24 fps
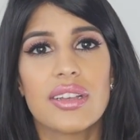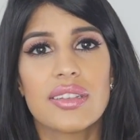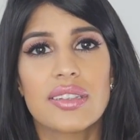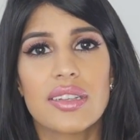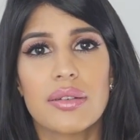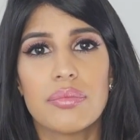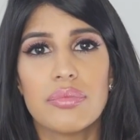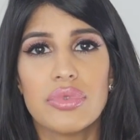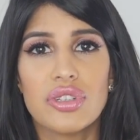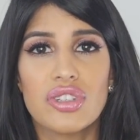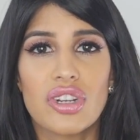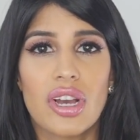
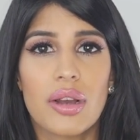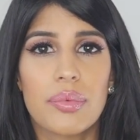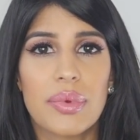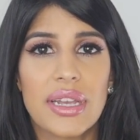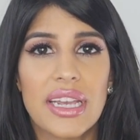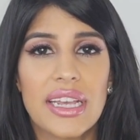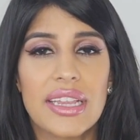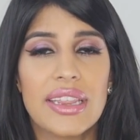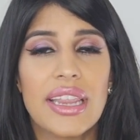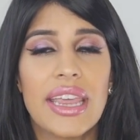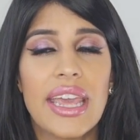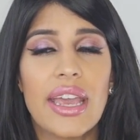some Punjabi
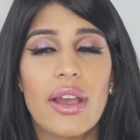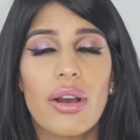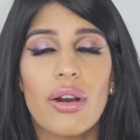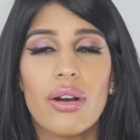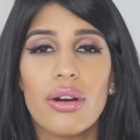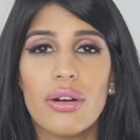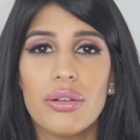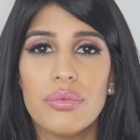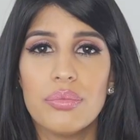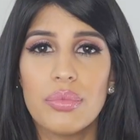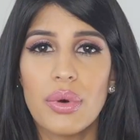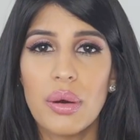Hindi
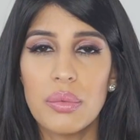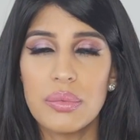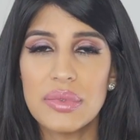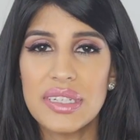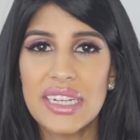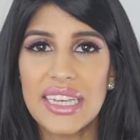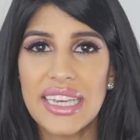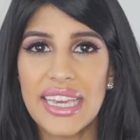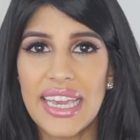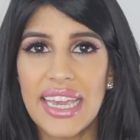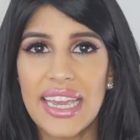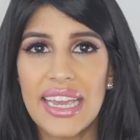on Bom
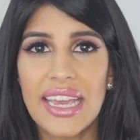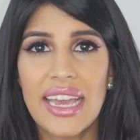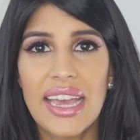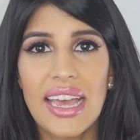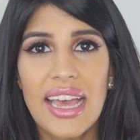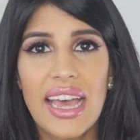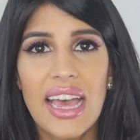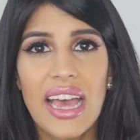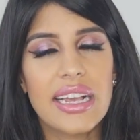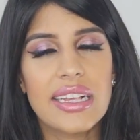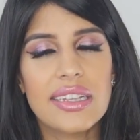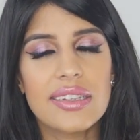Diggy.
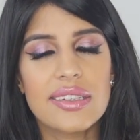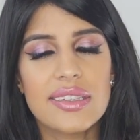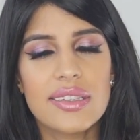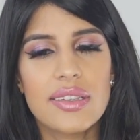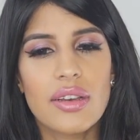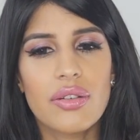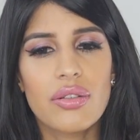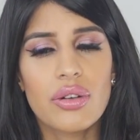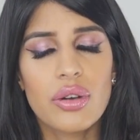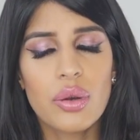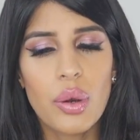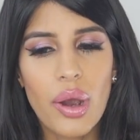It's
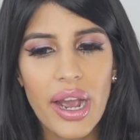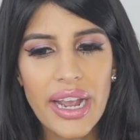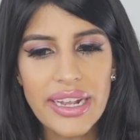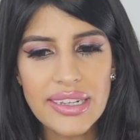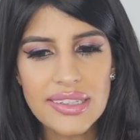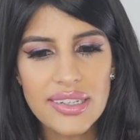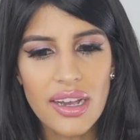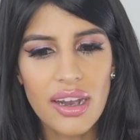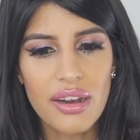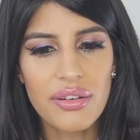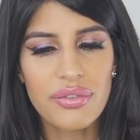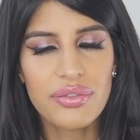
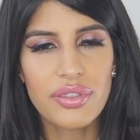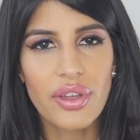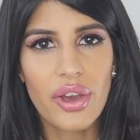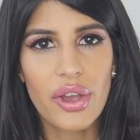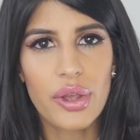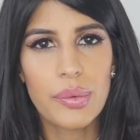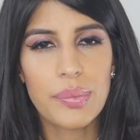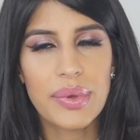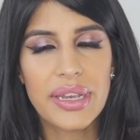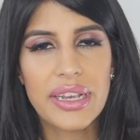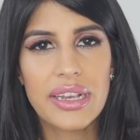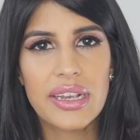quite tough
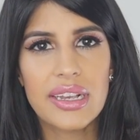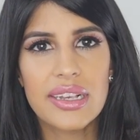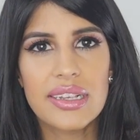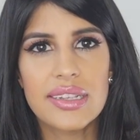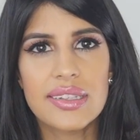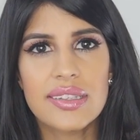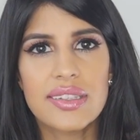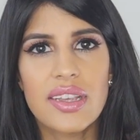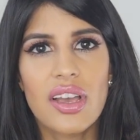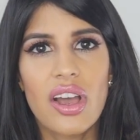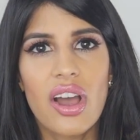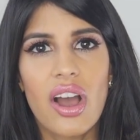though,
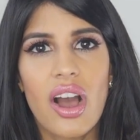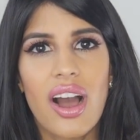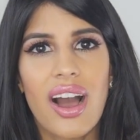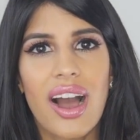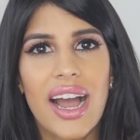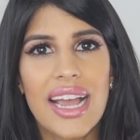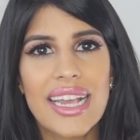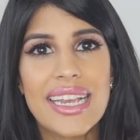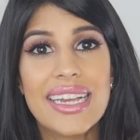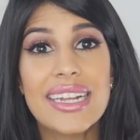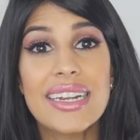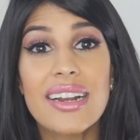because
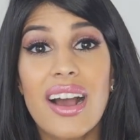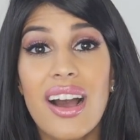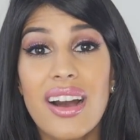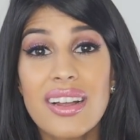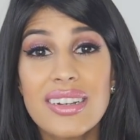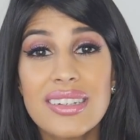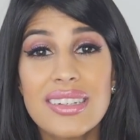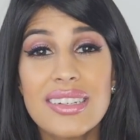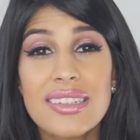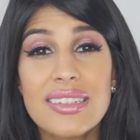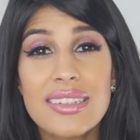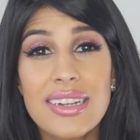I can
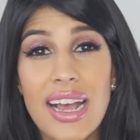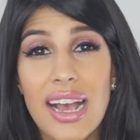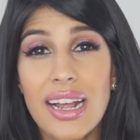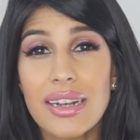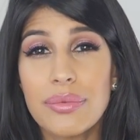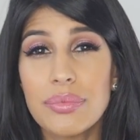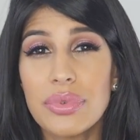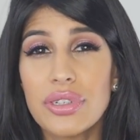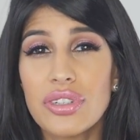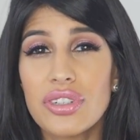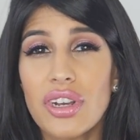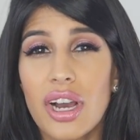
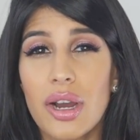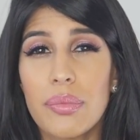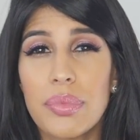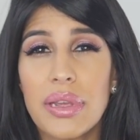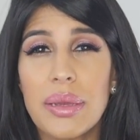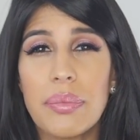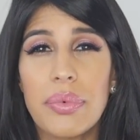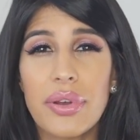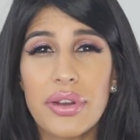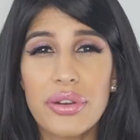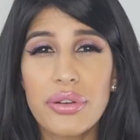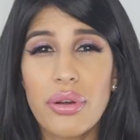understand
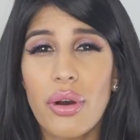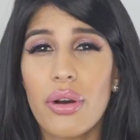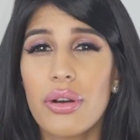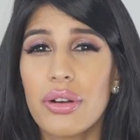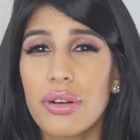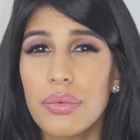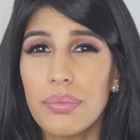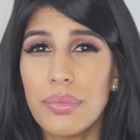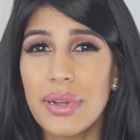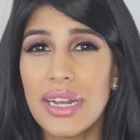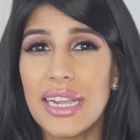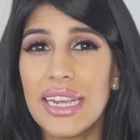Punjabi but not
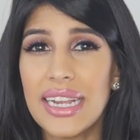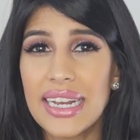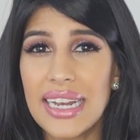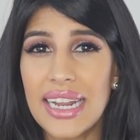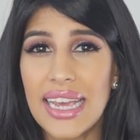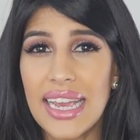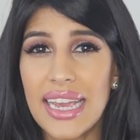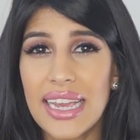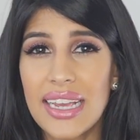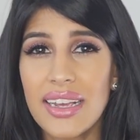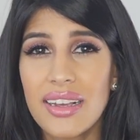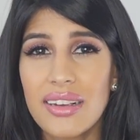
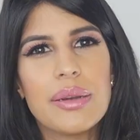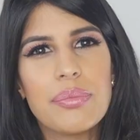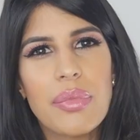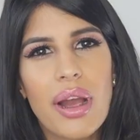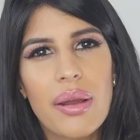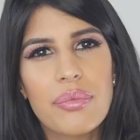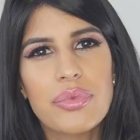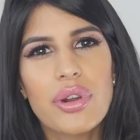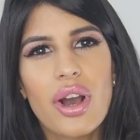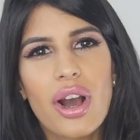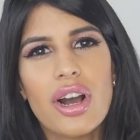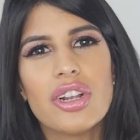completely. But
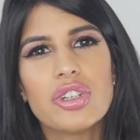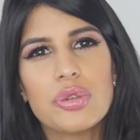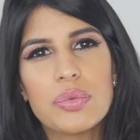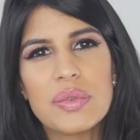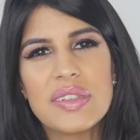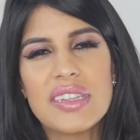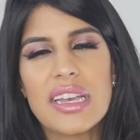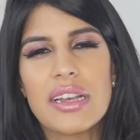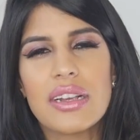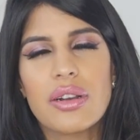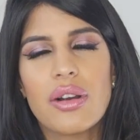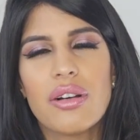I'm not
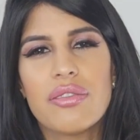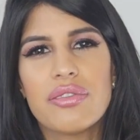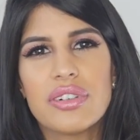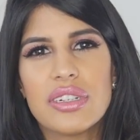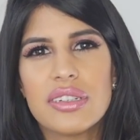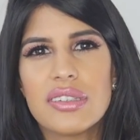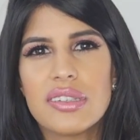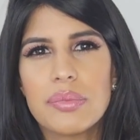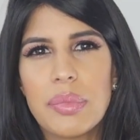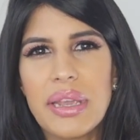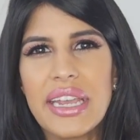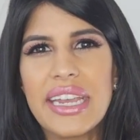100%
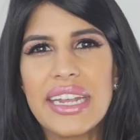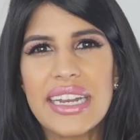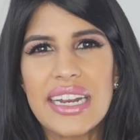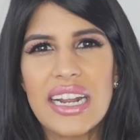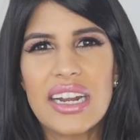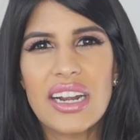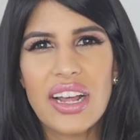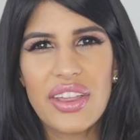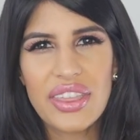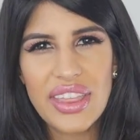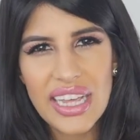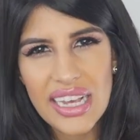confident speaking it,
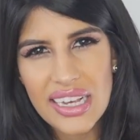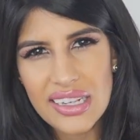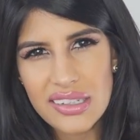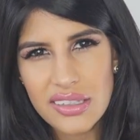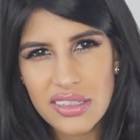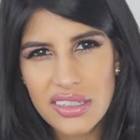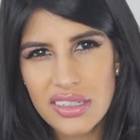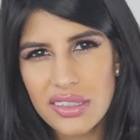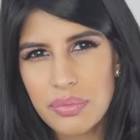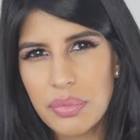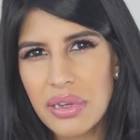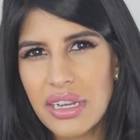and I think it's
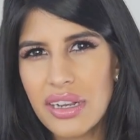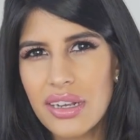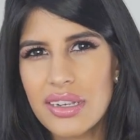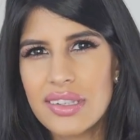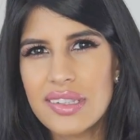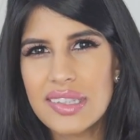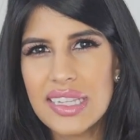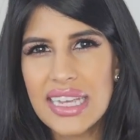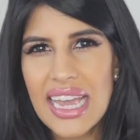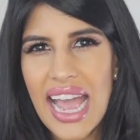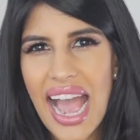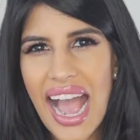just
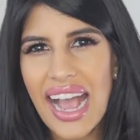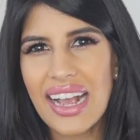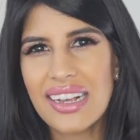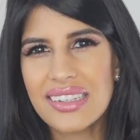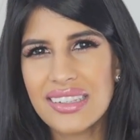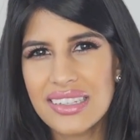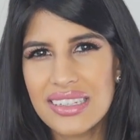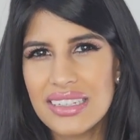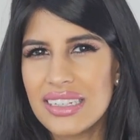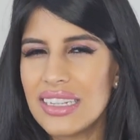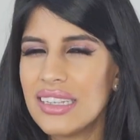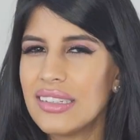because the
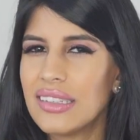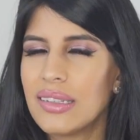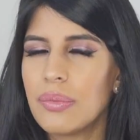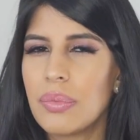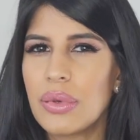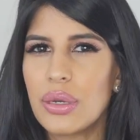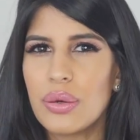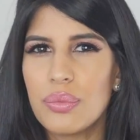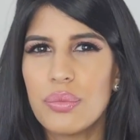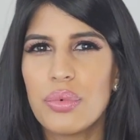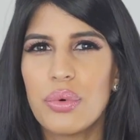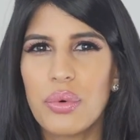accent needs to
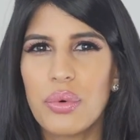be on